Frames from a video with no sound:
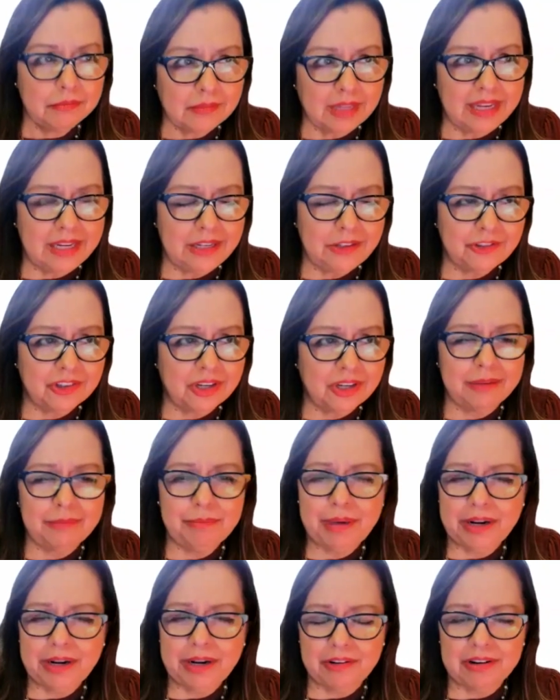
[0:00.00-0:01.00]
Asia and
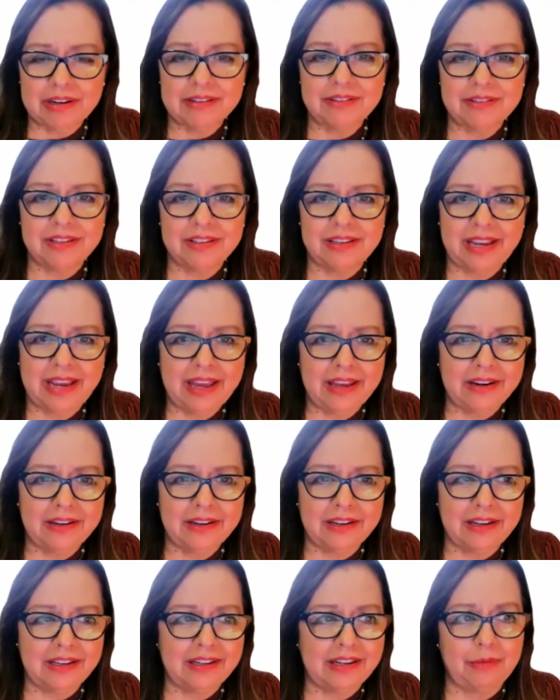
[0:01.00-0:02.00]
Paris and
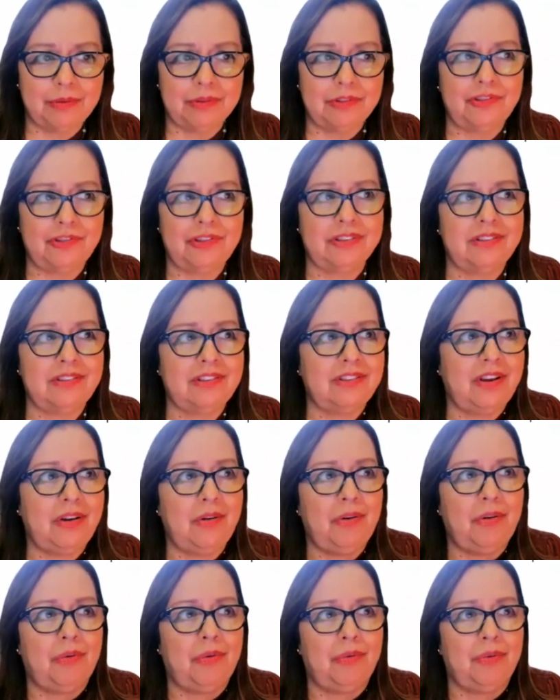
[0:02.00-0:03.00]
Canada. And I was just
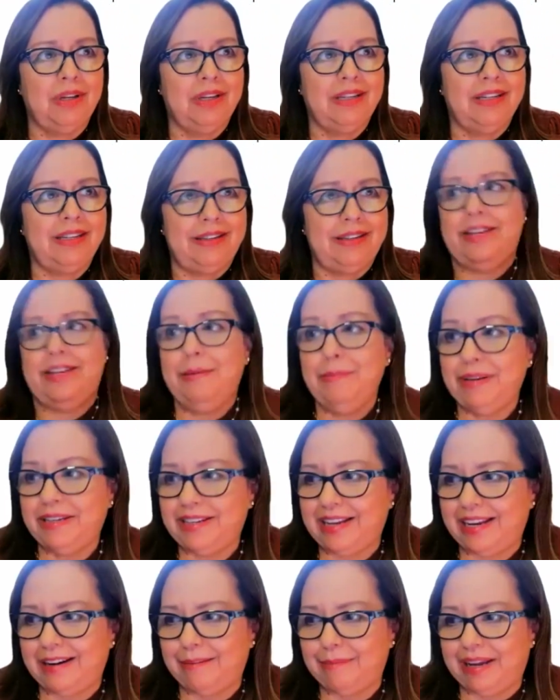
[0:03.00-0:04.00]
so
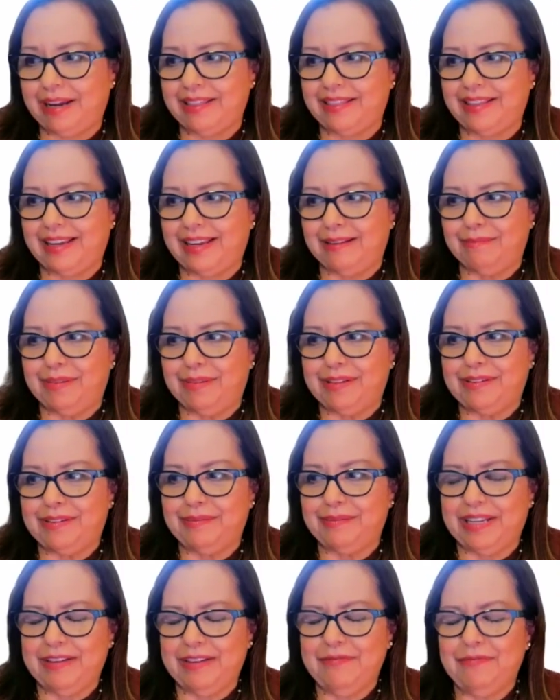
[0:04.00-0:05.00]
intimidated by them, but
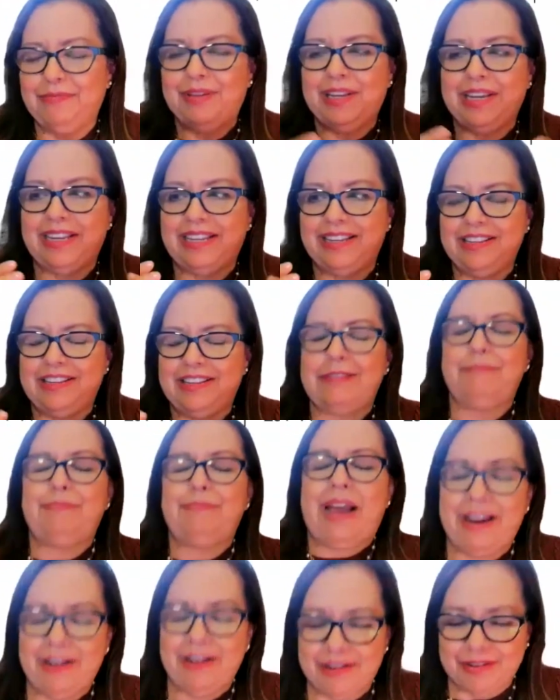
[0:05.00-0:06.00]

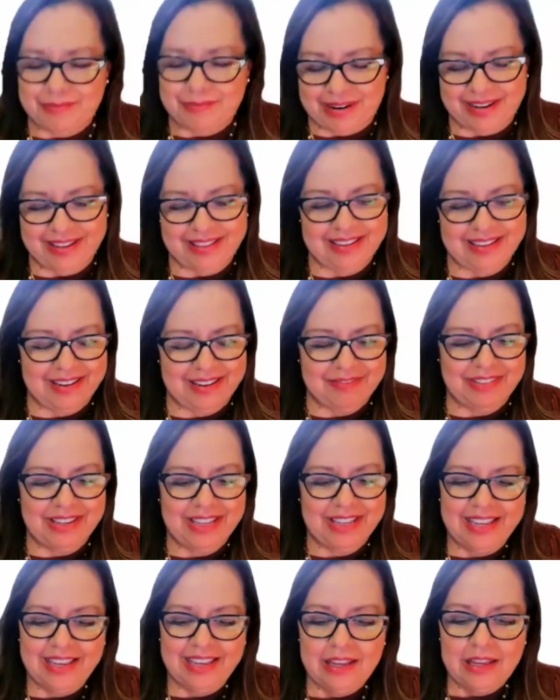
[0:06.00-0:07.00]
inspired by them.
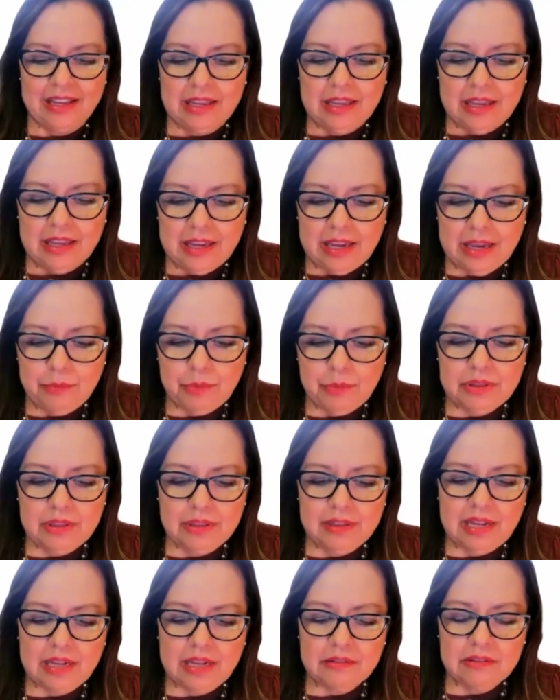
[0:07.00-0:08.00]
And within
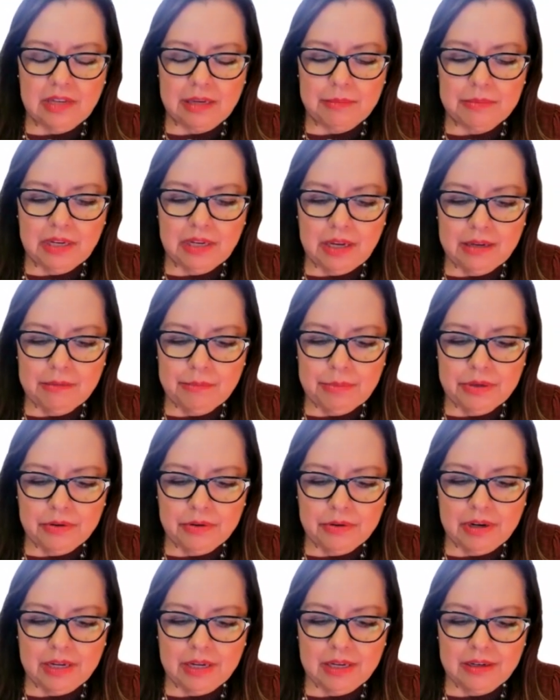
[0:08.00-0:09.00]
that same time
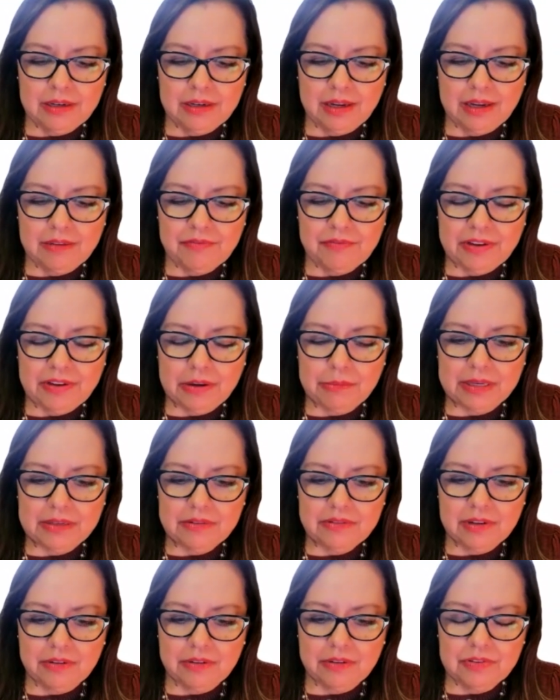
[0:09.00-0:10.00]
period, I found
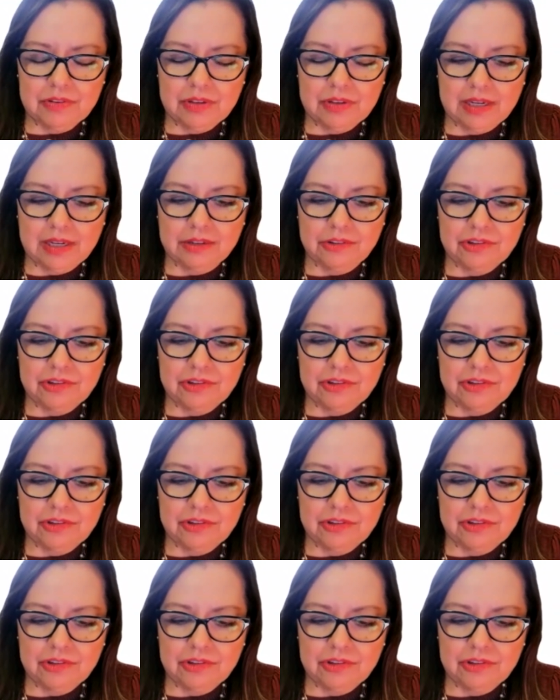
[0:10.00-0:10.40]
myself sitting in